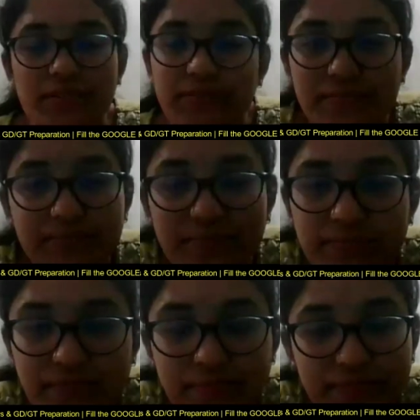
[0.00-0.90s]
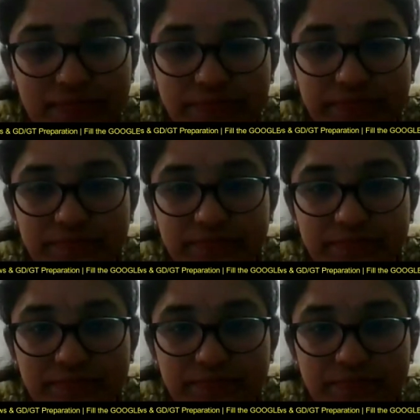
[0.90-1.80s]
Instead showcasing
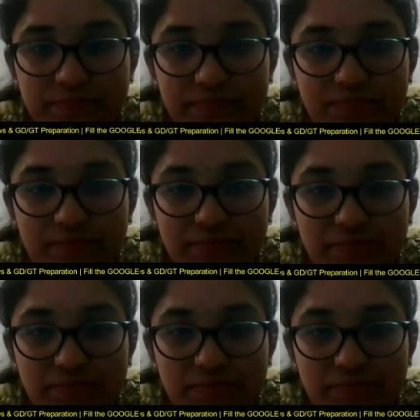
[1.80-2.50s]
that you know each and